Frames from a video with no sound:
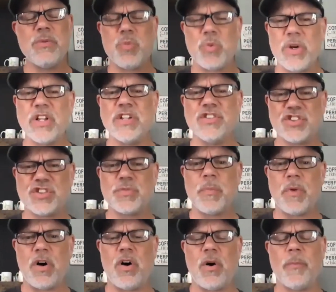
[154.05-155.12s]
really
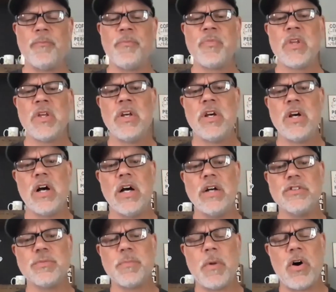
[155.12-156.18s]
small, uh,
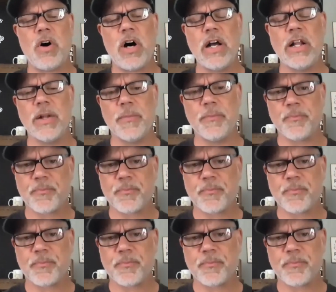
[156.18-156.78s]
small island.